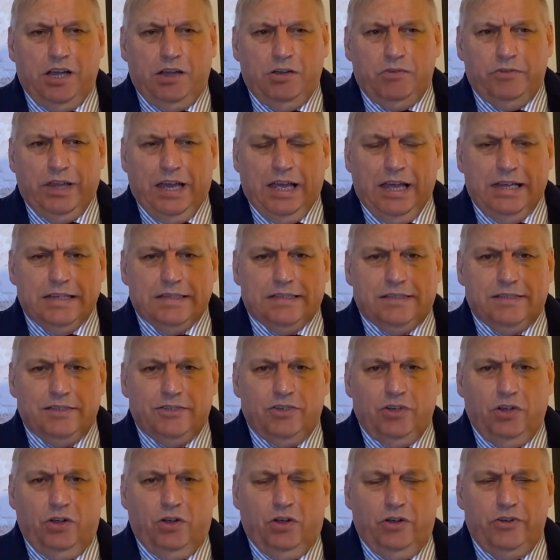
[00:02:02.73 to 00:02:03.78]
that
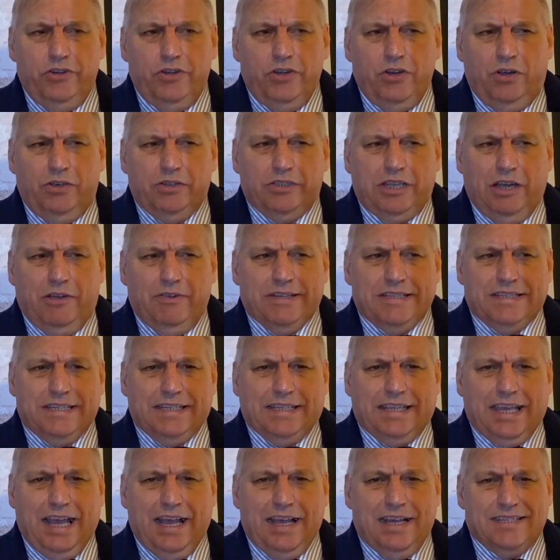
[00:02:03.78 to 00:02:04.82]
you're not going to
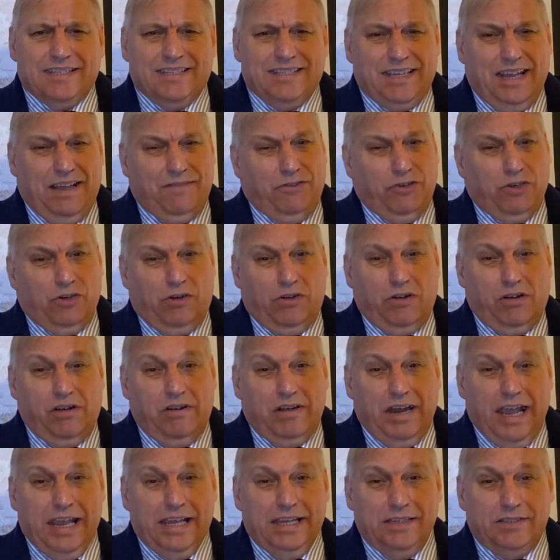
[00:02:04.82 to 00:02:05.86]
get a 7 or an
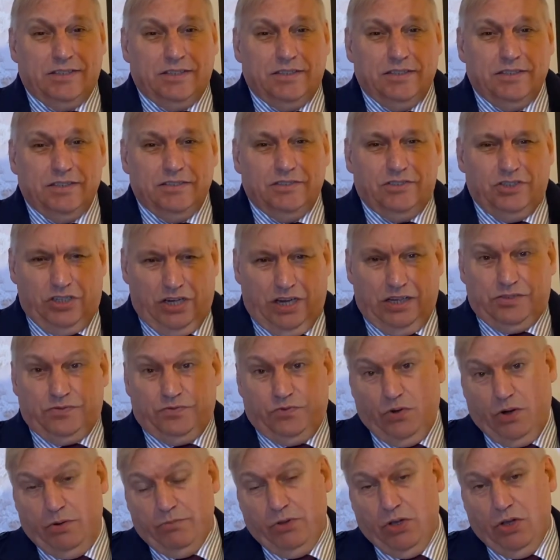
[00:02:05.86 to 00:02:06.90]
8 just
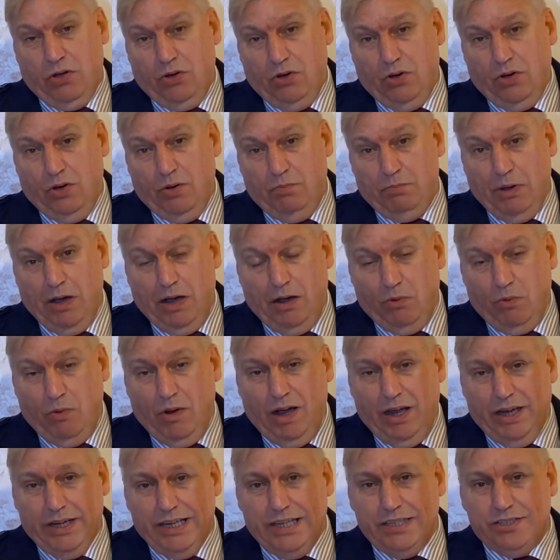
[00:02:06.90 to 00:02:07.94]
from your part
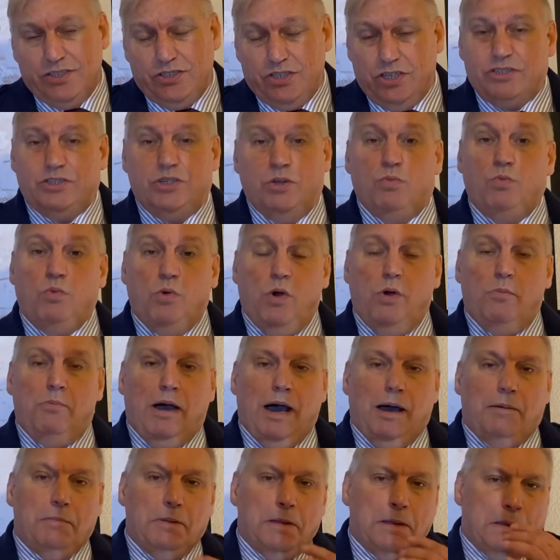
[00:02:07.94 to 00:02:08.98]
1. It's just a
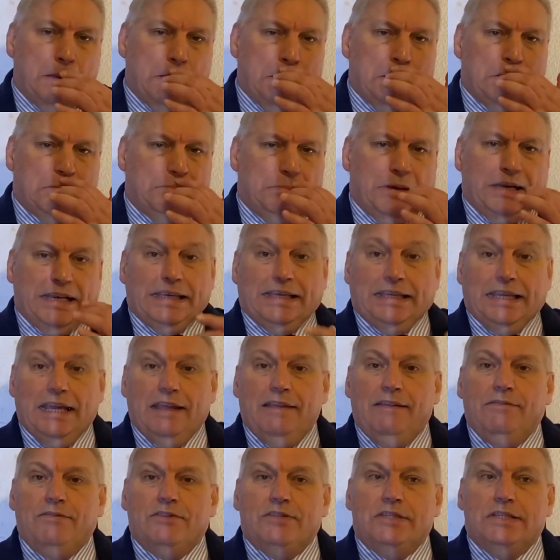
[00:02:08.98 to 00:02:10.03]
warm-up, but it
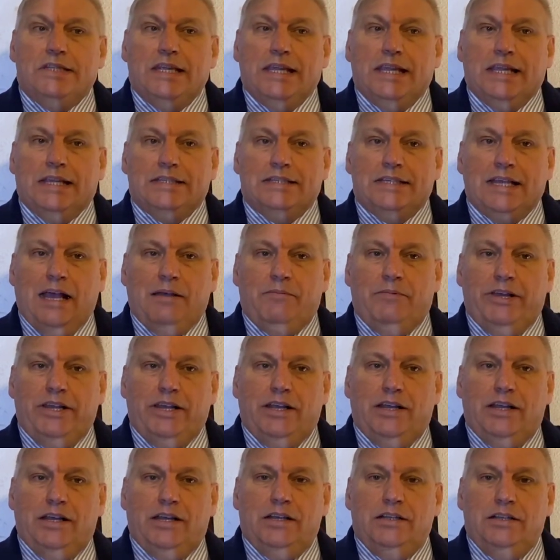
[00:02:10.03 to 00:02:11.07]
gives the
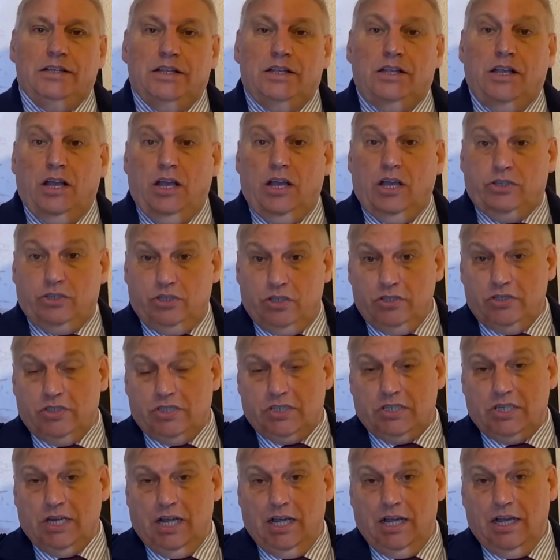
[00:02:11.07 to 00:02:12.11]
examiner a good
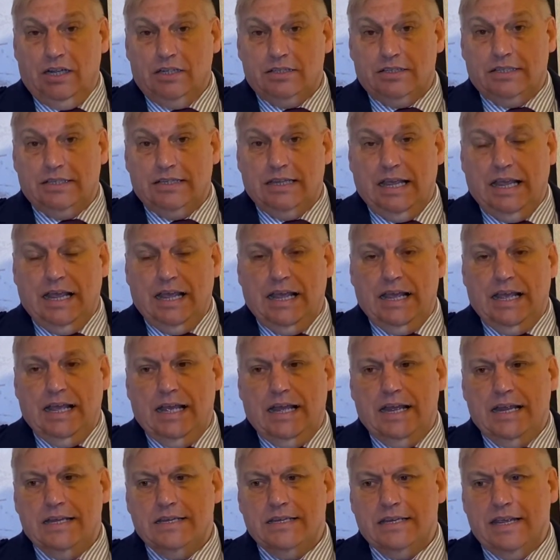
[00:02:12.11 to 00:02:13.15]
start
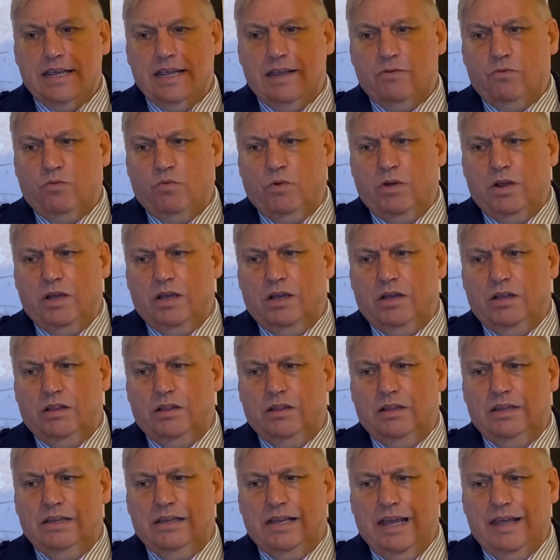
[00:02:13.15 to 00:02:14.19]
and it will
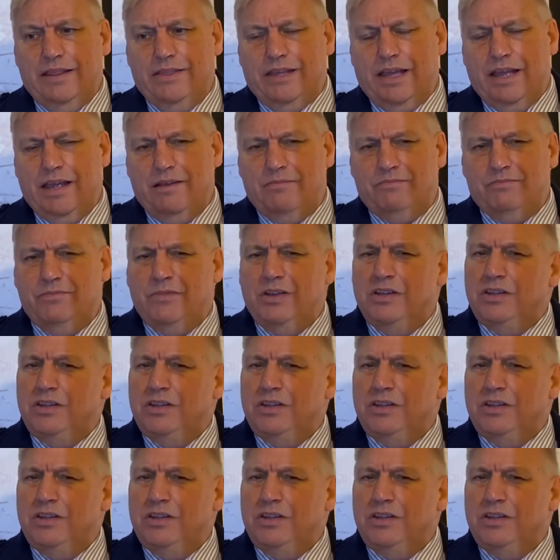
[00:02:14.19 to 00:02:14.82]
let them